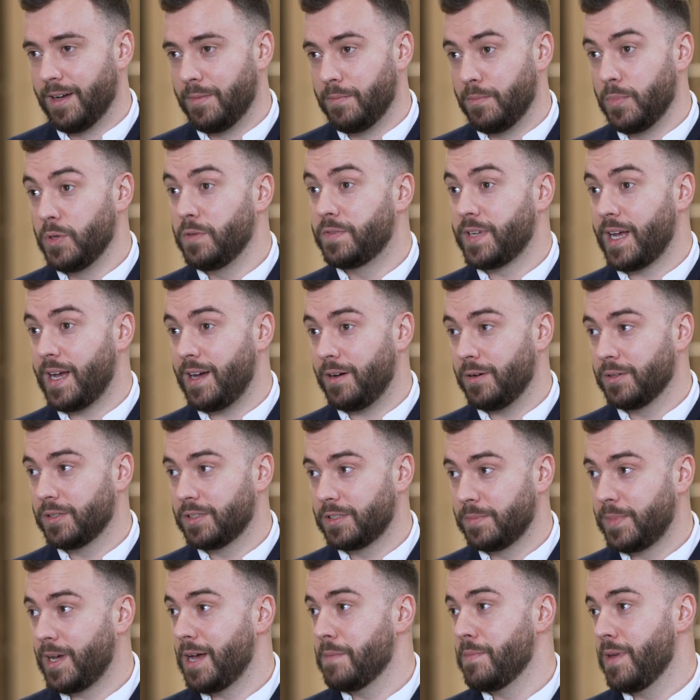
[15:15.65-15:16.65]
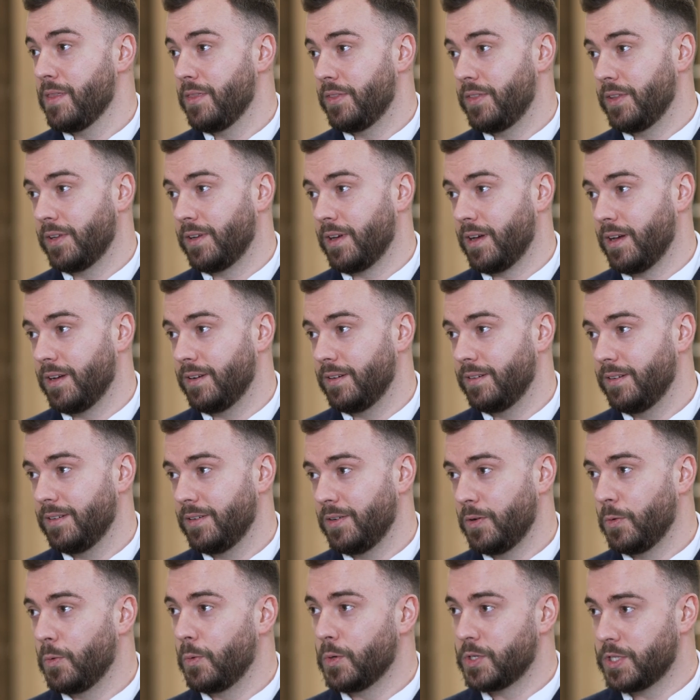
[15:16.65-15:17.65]
moved house about a month ago,
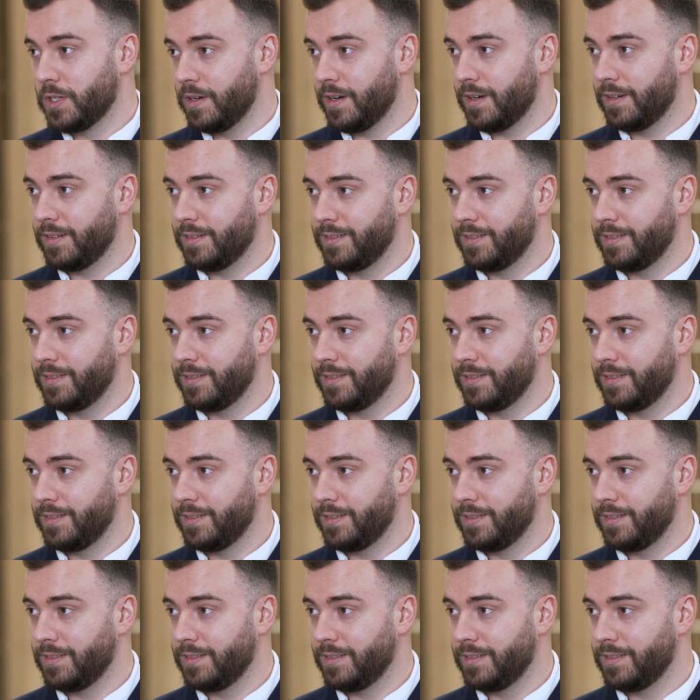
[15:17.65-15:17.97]
all during